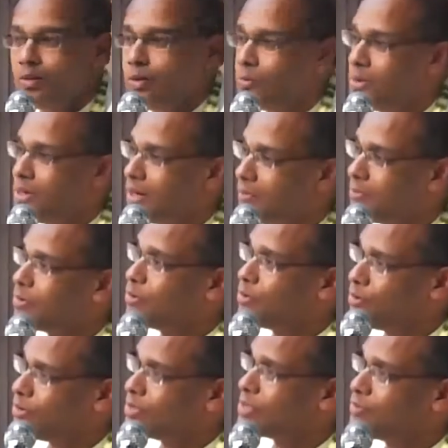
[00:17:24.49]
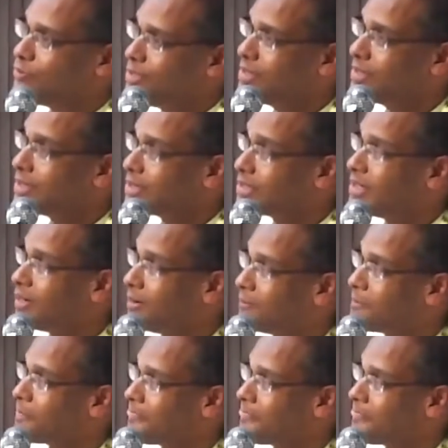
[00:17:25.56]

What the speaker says: gopi come to just feed Krishna.